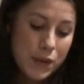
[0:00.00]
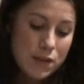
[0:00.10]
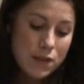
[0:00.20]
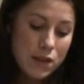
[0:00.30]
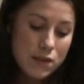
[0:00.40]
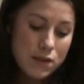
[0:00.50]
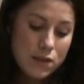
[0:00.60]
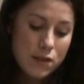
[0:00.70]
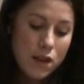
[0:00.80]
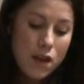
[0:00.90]
but
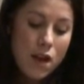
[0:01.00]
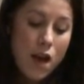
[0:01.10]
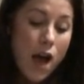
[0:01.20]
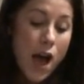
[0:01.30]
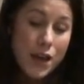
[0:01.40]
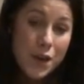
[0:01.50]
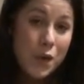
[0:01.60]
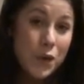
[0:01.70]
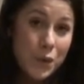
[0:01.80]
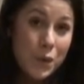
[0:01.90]
since I know you